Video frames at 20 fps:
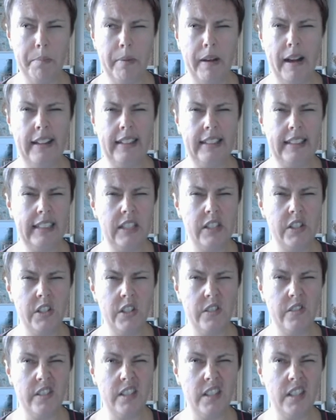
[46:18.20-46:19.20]

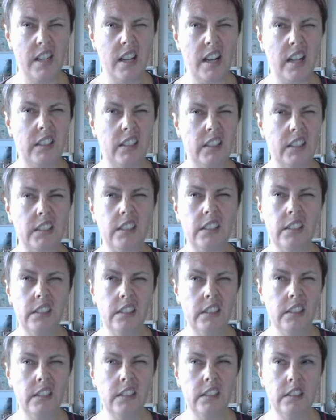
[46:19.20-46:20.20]
uh, partly because
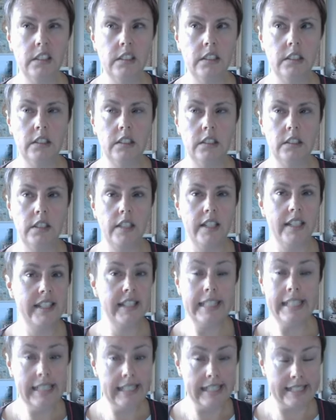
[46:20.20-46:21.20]
of its shape,
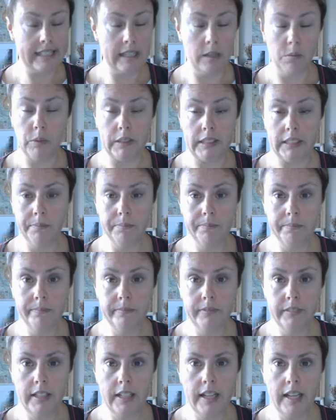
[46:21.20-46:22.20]
partly because of its
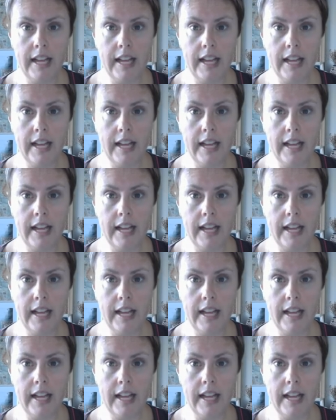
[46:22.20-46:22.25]
colour.